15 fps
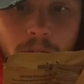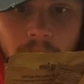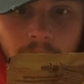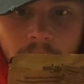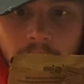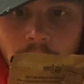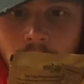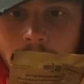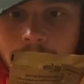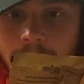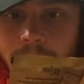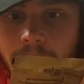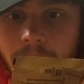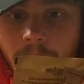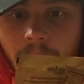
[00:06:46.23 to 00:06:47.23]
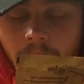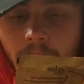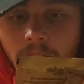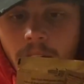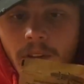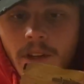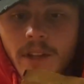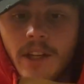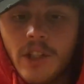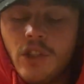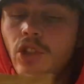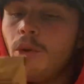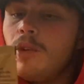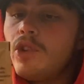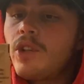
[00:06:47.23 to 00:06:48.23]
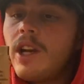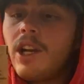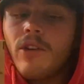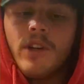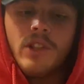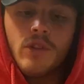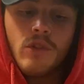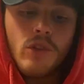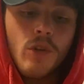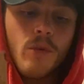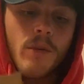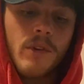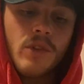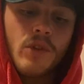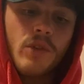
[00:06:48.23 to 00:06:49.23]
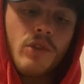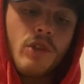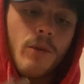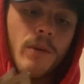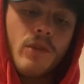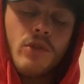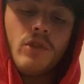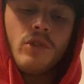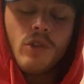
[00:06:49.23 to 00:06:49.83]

these, there's 200 calories. So 200, 200,